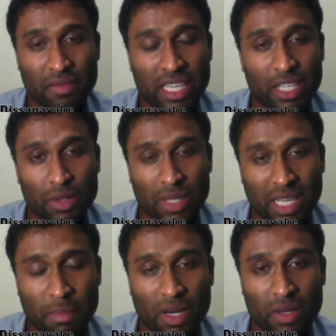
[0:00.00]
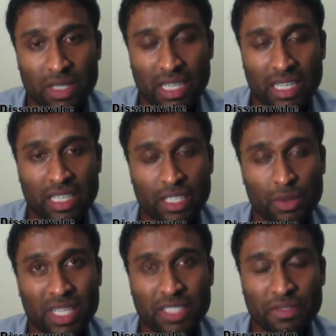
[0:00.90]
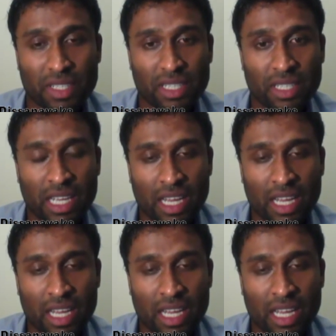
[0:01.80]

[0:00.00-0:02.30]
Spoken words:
We need to think about, in today's world,